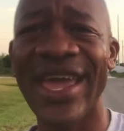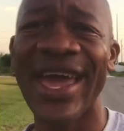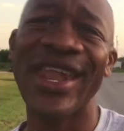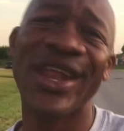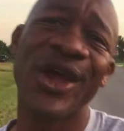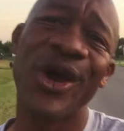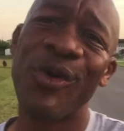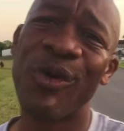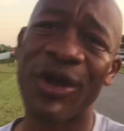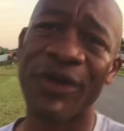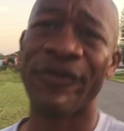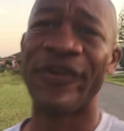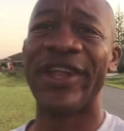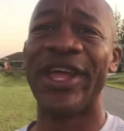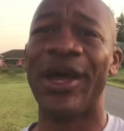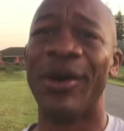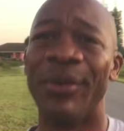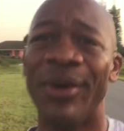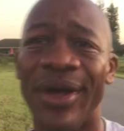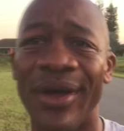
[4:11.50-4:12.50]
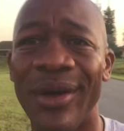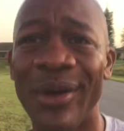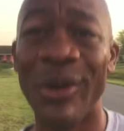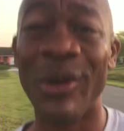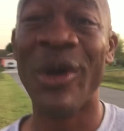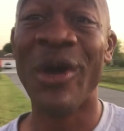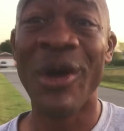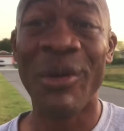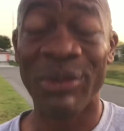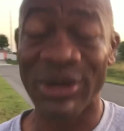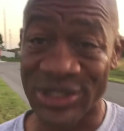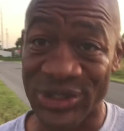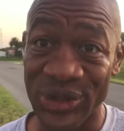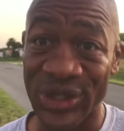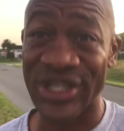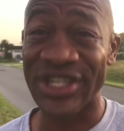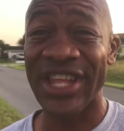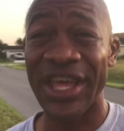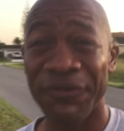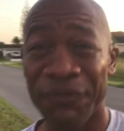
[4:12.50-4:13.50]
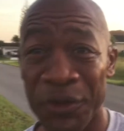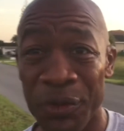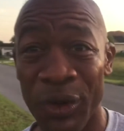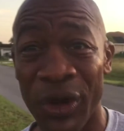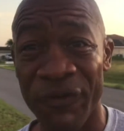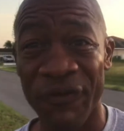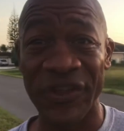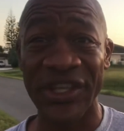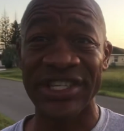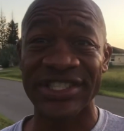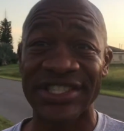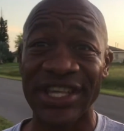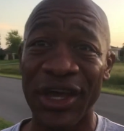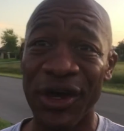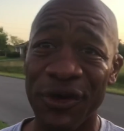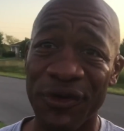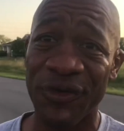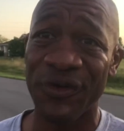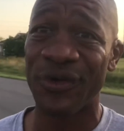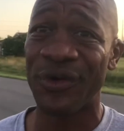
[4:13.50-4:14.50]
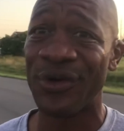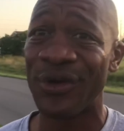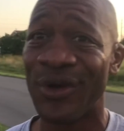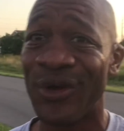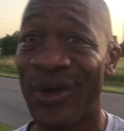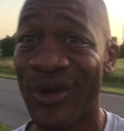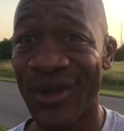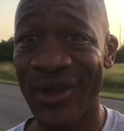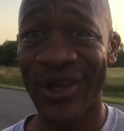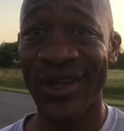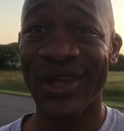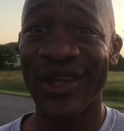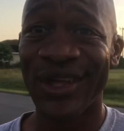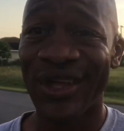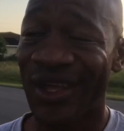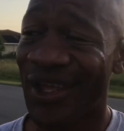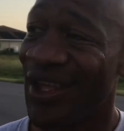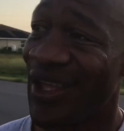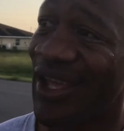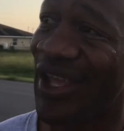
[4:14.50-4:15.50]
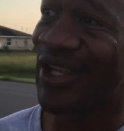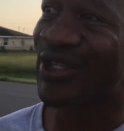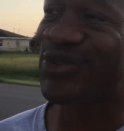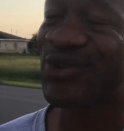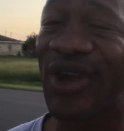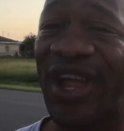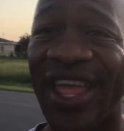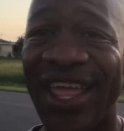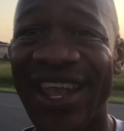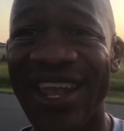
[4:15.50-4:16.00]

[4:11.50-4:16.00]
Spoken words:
you ain't got to go work for them, but you can definitely work for yourself. That's